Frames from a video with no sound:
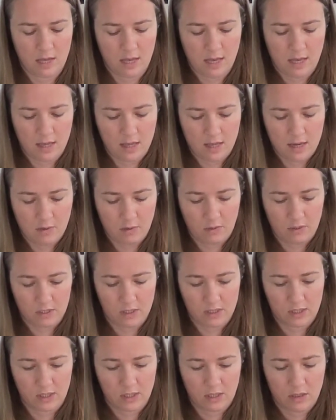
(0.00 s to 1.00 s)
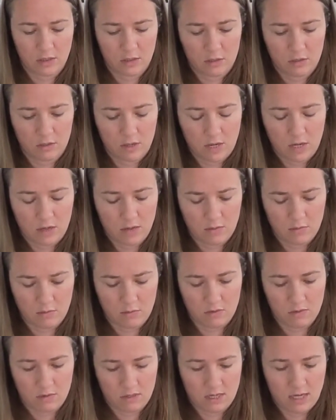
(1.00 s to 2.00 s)
And then we're just gonna try to
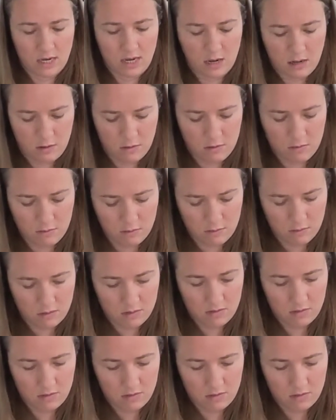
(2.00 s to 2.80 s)
roll it out.